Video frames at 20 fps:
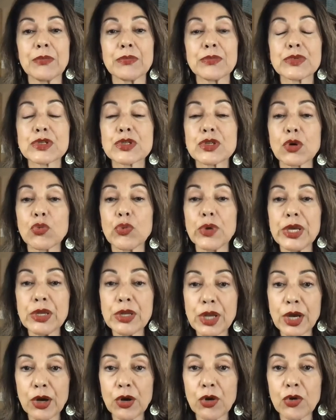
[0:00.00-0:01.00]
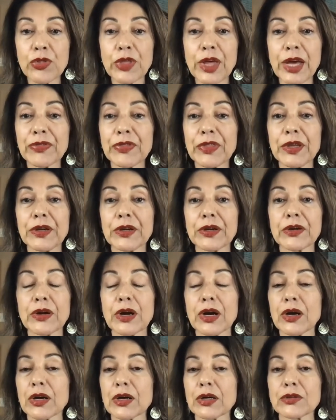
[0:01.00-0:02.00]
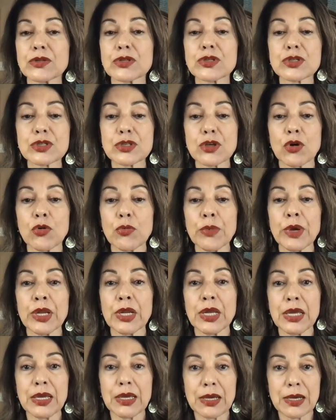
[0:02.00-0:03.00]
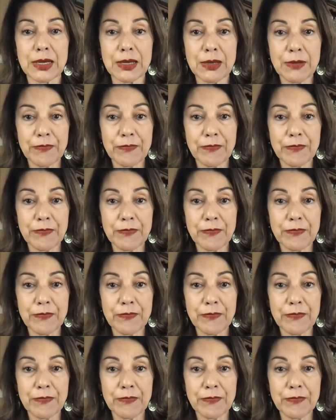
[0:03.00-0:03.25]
So we know that there are so many